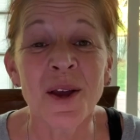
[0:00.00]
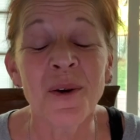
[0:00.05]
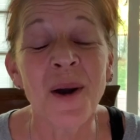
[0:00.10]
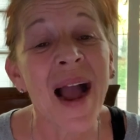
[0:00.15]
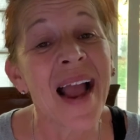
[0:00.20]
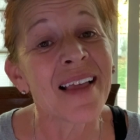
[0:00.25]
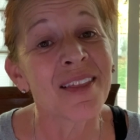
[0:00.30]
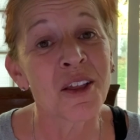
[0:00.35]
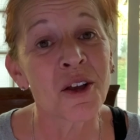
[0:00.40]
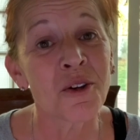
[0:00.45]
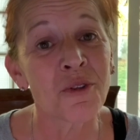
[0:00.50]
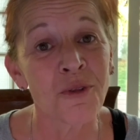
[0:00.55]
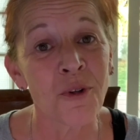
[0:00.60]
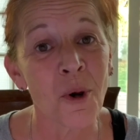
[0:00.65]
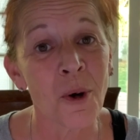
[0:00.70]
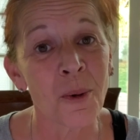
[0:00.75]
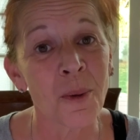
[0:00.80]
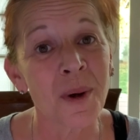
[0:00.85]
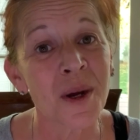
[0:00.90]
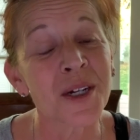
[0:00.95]
I look
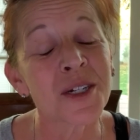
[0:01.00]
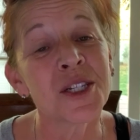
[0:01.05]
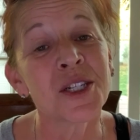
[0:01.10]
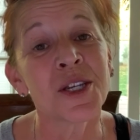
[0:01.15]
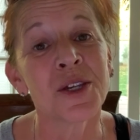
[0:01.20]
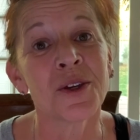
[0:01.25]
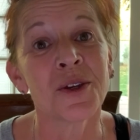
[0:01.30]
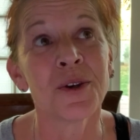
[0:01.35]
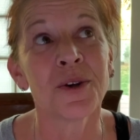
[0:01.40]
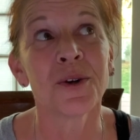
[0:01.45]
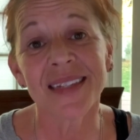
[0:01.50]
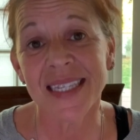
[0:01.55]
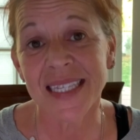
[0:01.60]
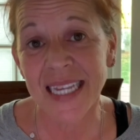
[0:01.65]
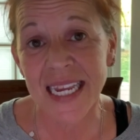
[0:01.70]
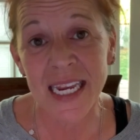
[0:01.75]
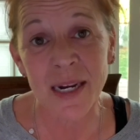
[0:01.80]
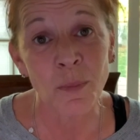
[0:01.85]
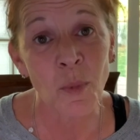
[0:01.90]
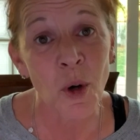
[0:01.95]
forward to
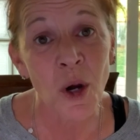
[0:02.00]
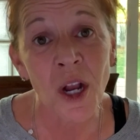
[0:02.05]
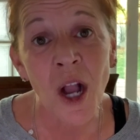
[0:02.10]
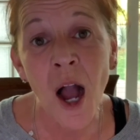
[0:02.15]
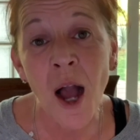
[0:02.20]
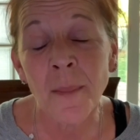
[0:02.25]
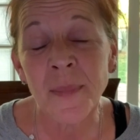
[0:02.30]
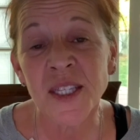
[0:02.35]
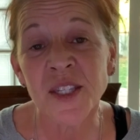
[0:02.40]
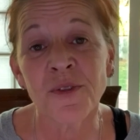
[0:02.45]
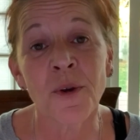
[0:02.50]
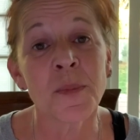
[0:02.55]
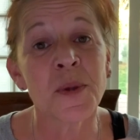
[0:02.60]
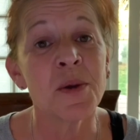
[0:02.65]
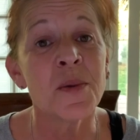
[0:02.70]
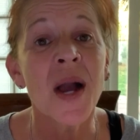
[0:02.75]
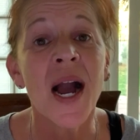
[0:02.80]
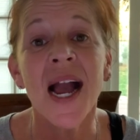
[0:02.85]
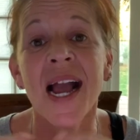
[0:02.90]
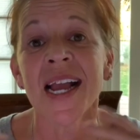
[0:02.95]
seeing more comments from
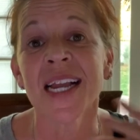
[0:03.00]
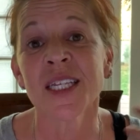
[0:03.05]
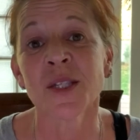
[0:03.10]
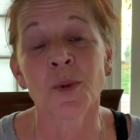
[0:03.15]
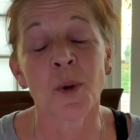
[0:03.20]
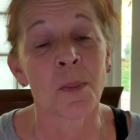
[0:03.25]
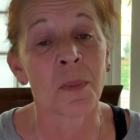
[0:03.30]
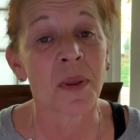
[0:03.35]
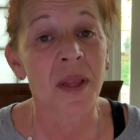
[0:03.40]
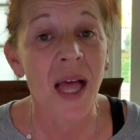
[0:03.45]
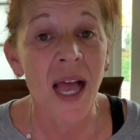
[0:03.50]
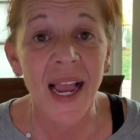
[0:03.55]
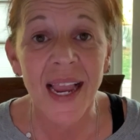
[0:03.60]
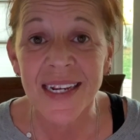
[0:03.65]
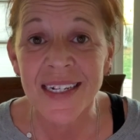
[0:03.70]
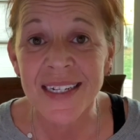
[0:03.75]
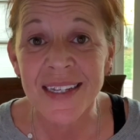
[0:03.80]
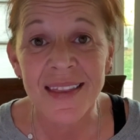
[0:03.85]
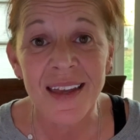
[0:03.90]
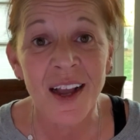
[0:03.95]
you guys,
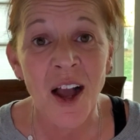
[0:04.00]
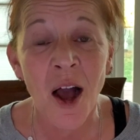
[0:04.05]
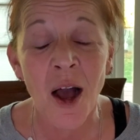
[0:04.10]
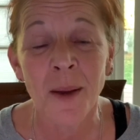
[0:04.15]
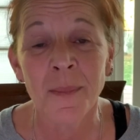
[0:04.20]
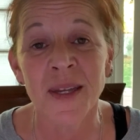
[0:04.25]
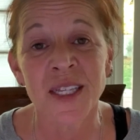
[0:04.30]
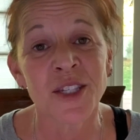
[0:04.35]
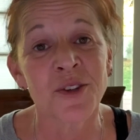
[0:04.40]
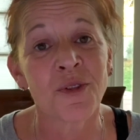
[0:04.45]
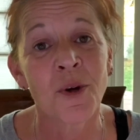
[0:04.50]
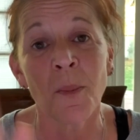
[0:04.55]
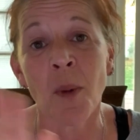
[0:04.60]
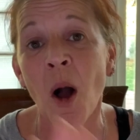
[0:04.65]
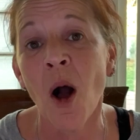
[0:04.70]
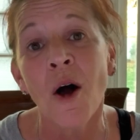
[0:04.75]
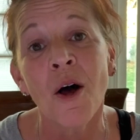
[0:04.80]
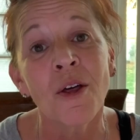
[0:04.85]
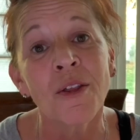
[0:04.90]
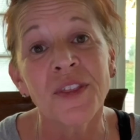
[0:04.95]
replying to the comments from
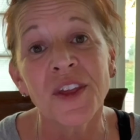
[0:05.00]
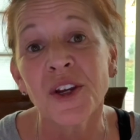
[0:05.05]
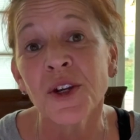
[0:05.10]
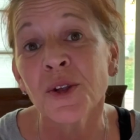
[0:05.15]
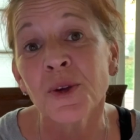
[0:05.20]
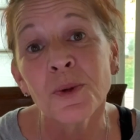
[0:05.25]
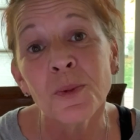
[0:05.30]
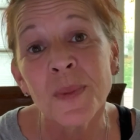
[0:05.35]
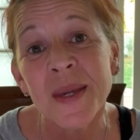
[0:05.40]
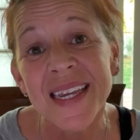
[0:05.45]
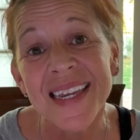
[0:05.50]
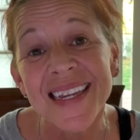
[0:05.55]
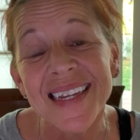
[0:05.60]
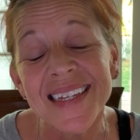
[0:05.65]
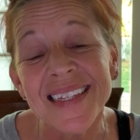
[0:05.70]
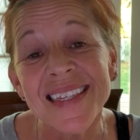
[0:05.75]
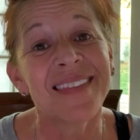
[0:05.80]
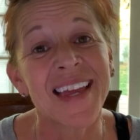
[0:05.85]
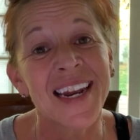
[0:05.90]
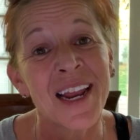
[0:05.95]
all the
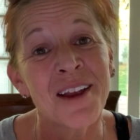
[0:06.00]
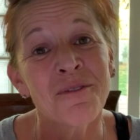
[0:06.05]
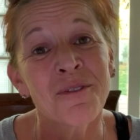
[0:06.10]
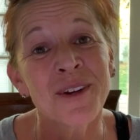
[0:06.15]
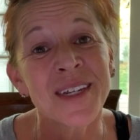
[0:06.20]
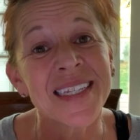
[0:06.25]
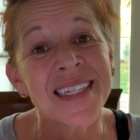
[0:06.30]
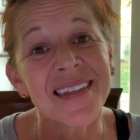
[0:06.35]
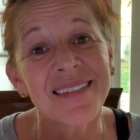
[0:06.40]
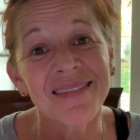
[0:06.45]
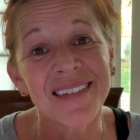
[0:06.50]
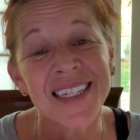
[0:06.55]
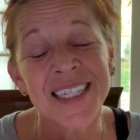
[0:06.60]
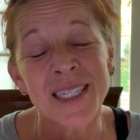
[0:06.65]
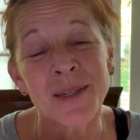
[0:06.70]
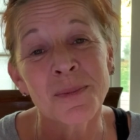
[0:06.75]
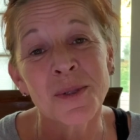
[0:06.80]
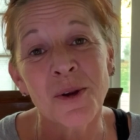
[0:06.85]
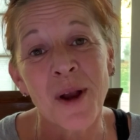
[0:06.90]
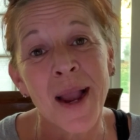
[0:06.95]
newbies that have recently
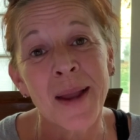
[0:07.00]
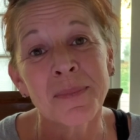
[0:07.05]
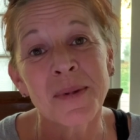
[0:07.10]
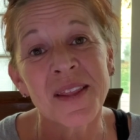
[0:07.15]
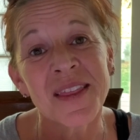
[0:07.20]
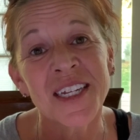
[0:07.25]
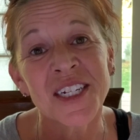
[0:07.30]
subscribed to the